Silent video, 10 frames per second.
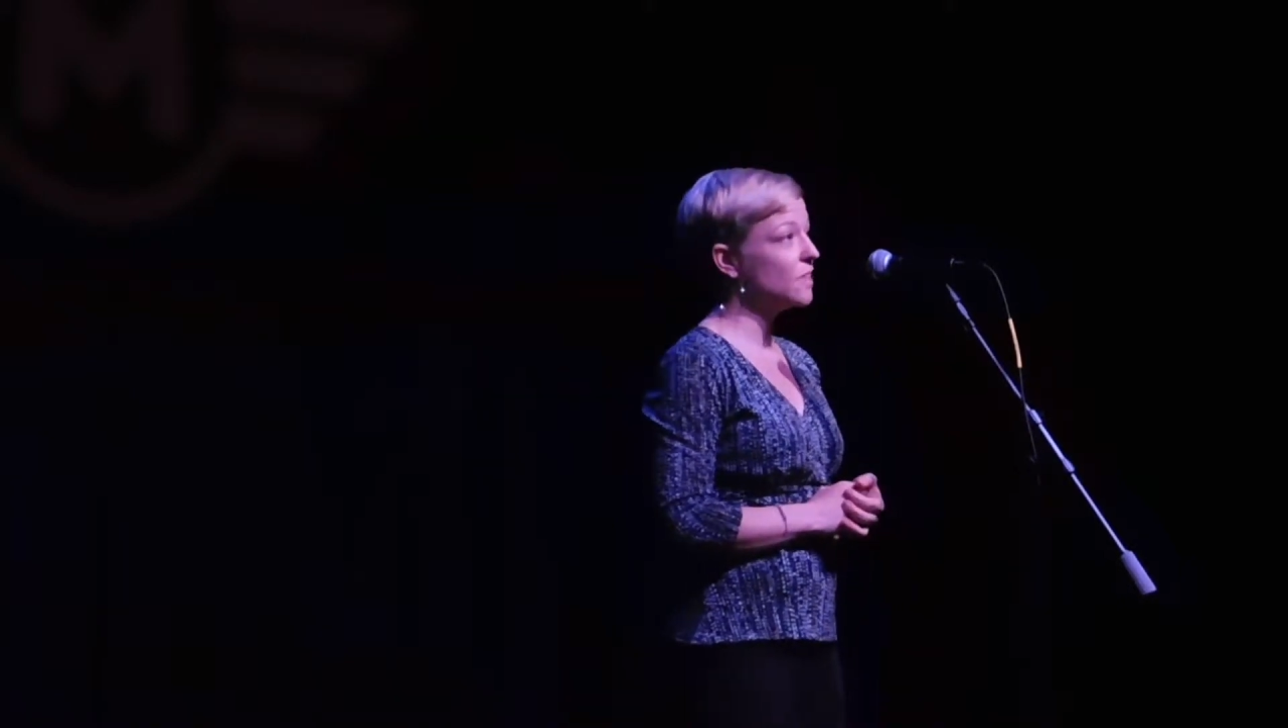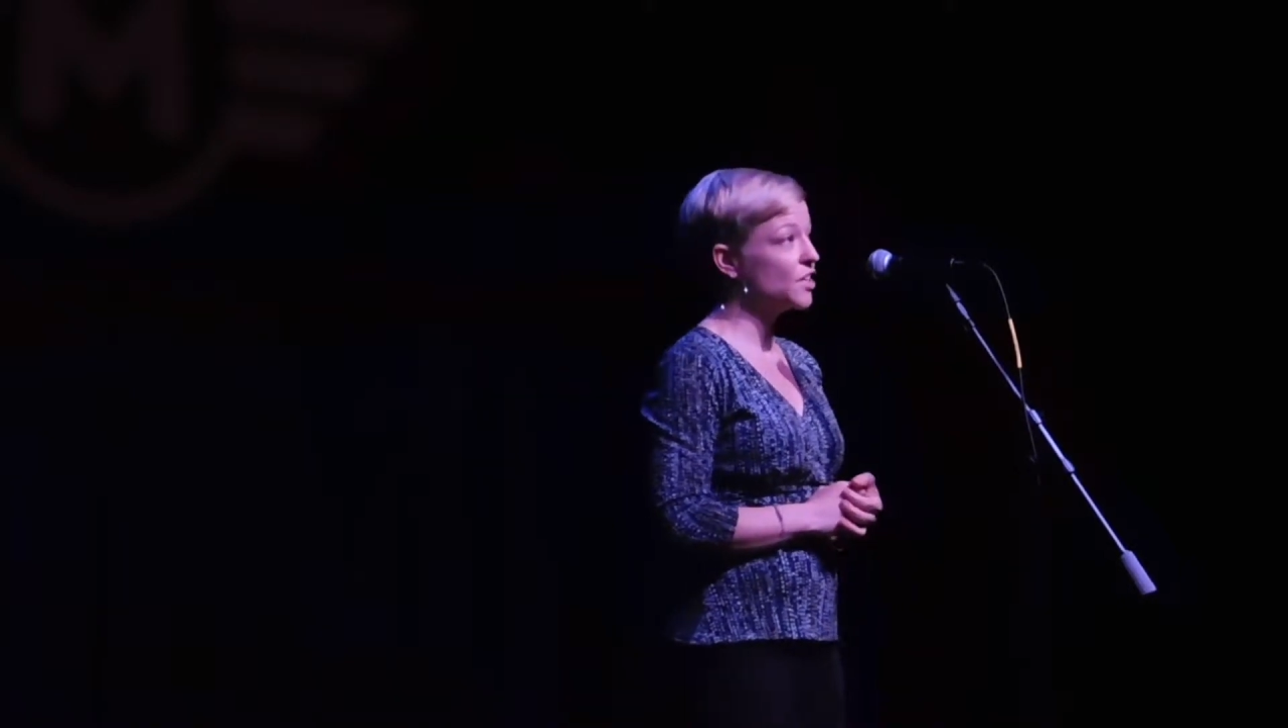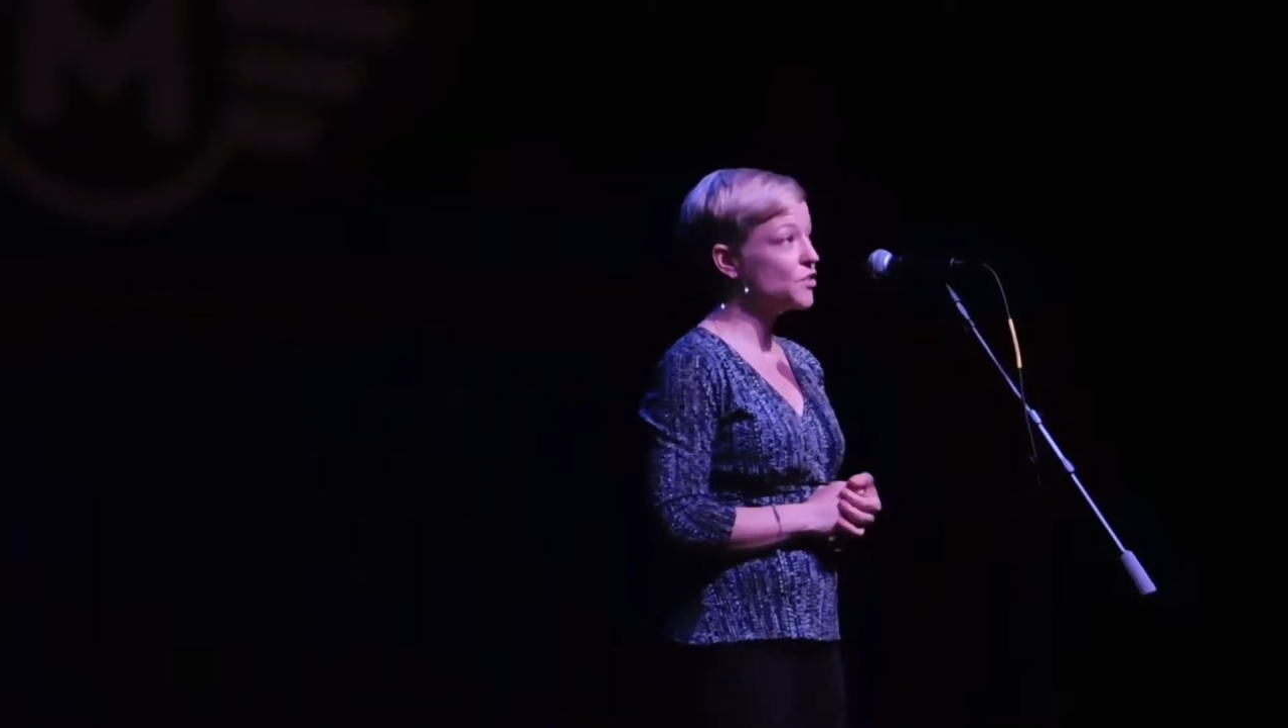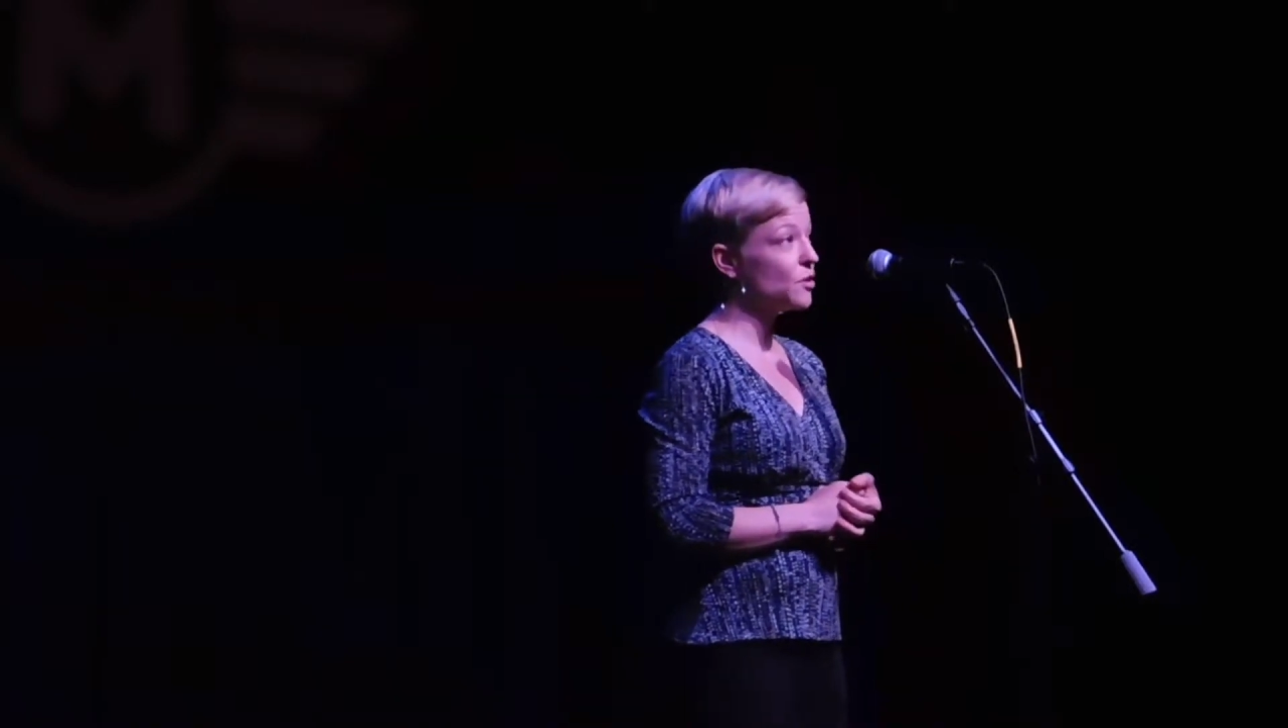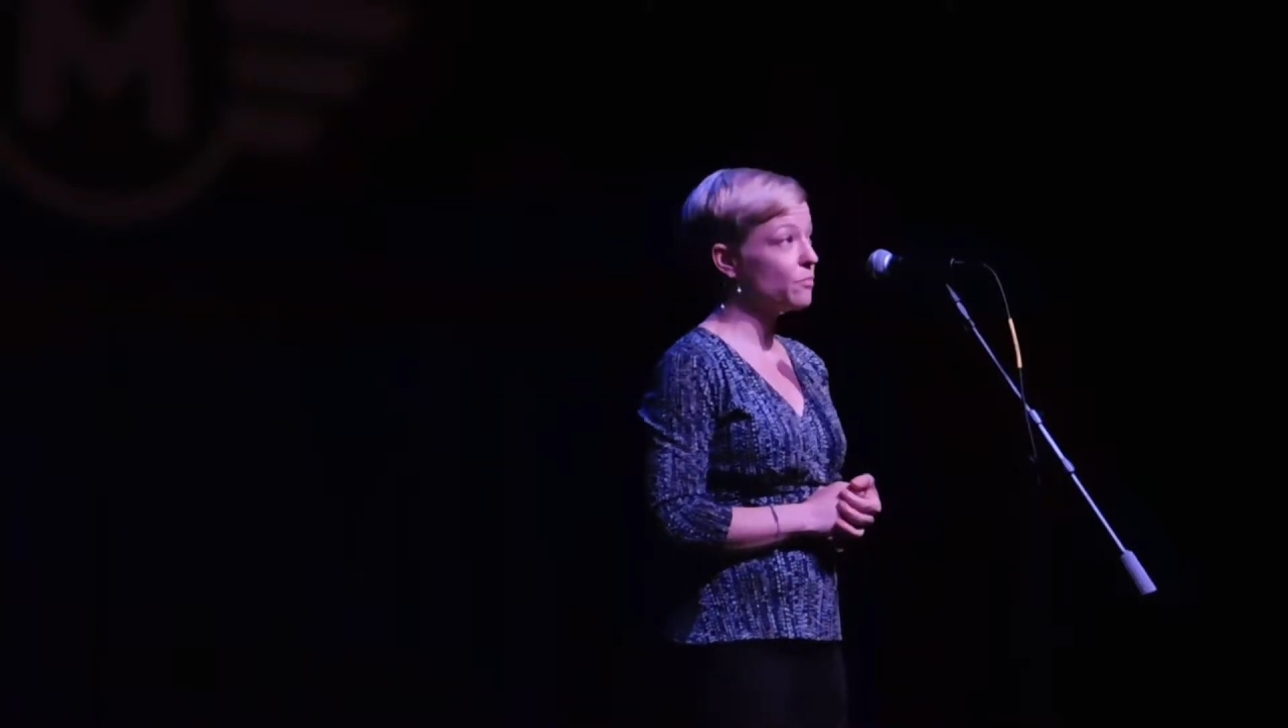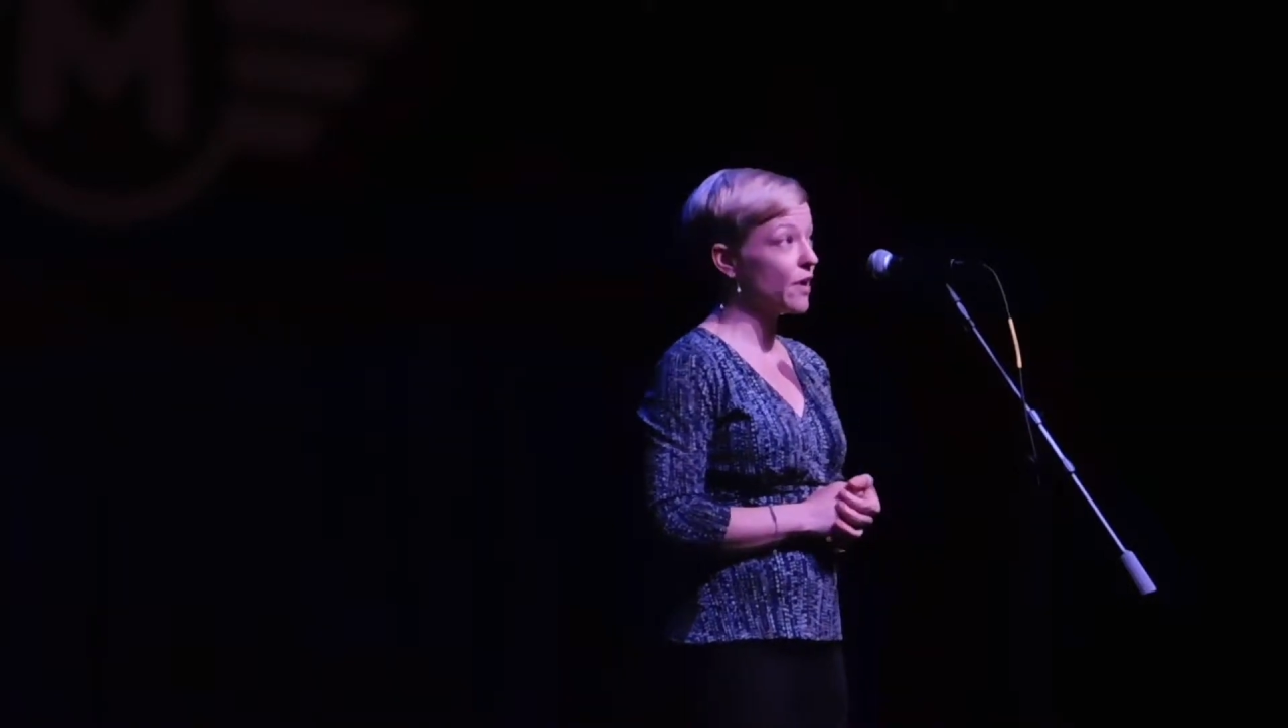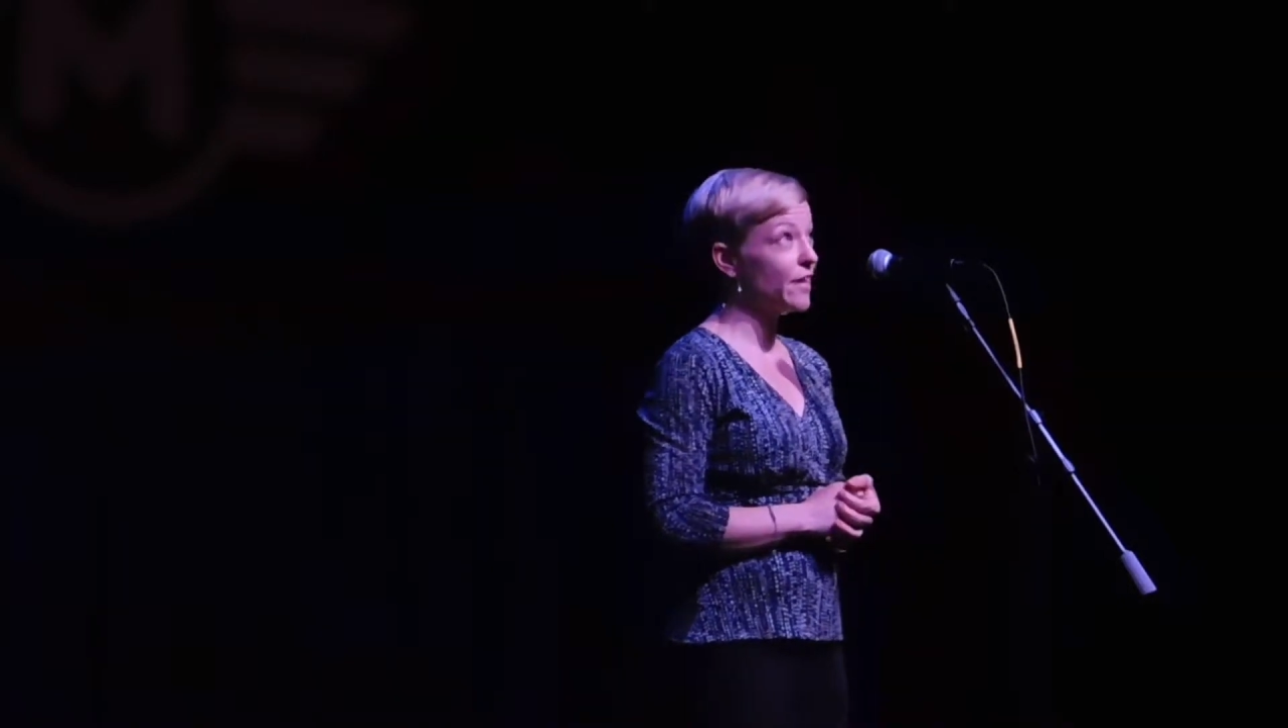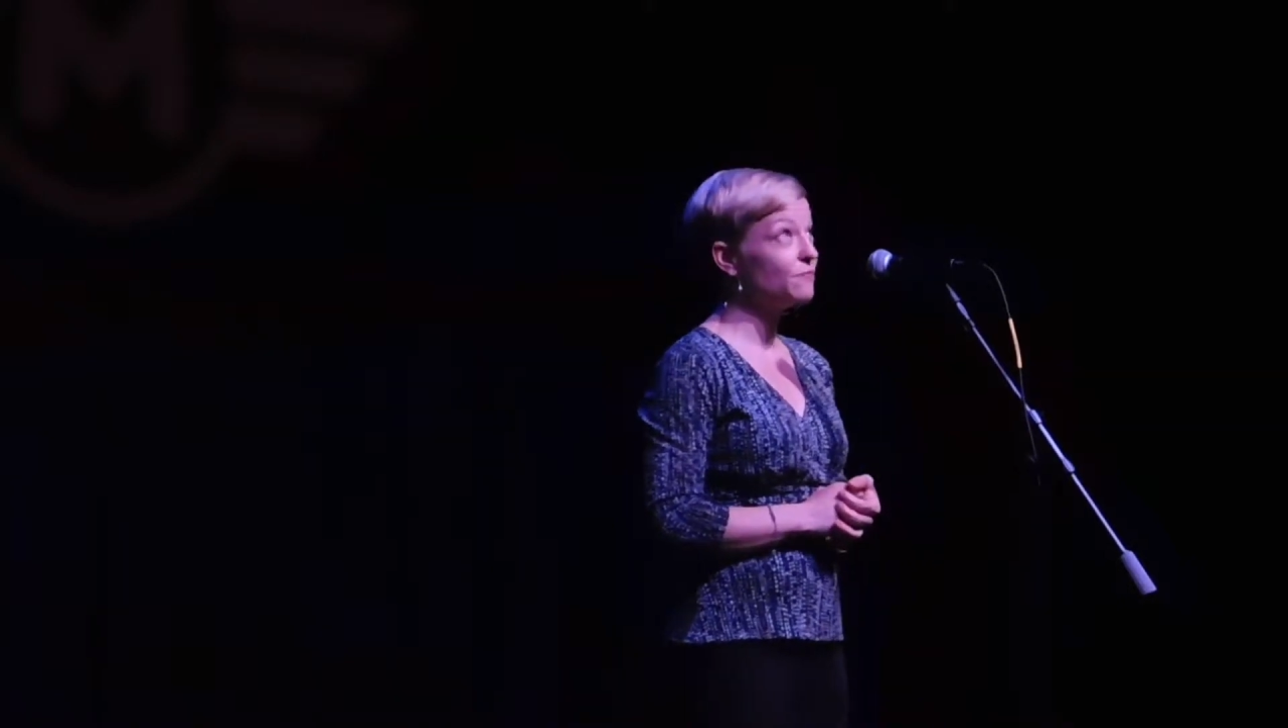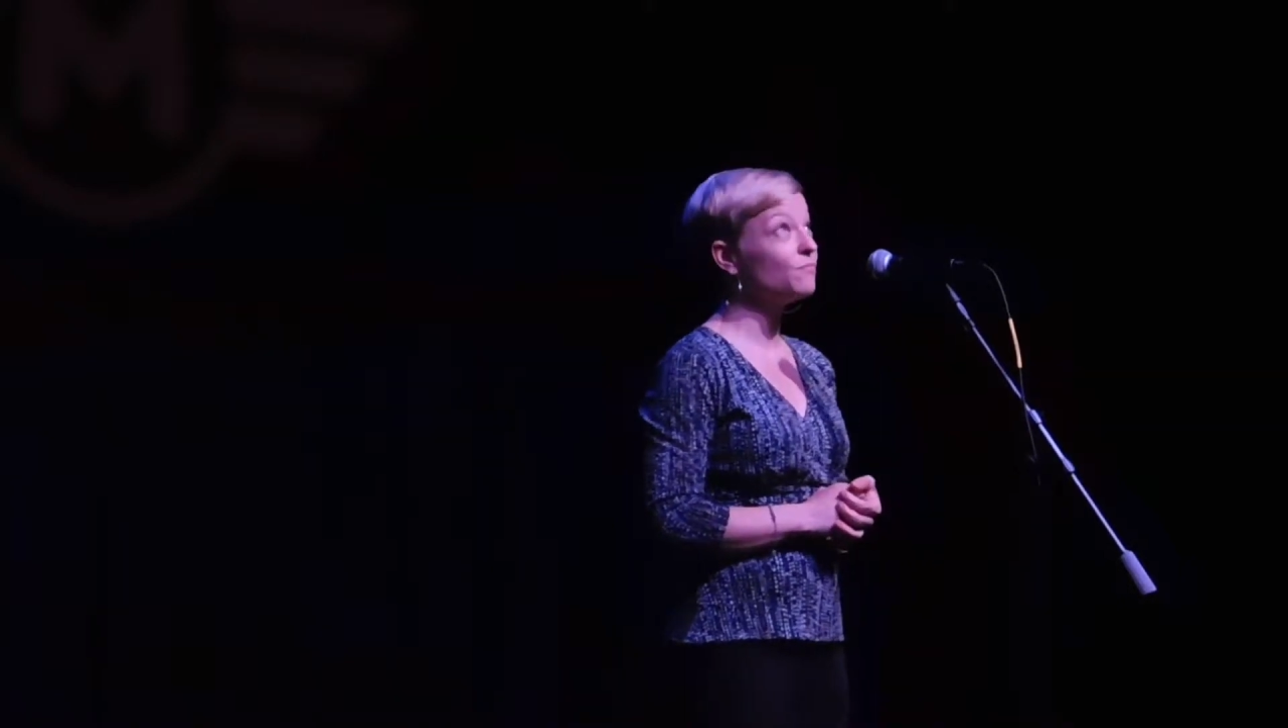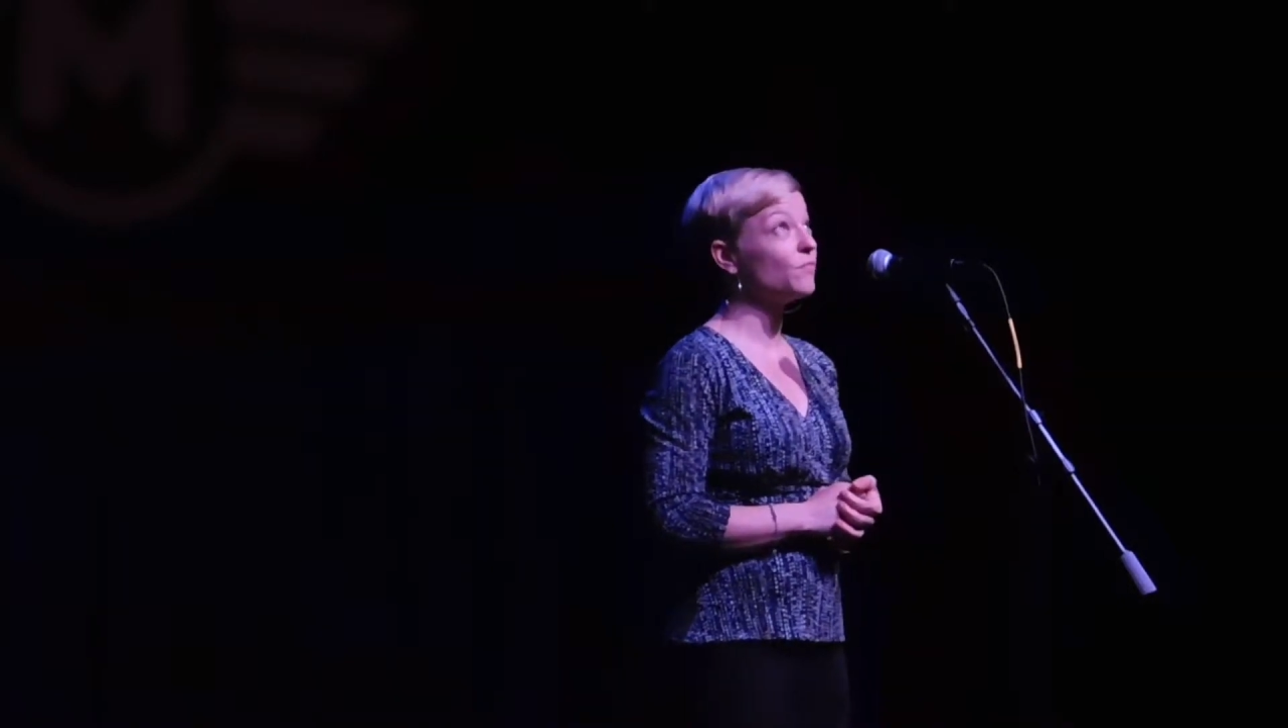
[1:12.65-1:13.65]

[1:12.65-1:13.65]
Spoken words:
under a bright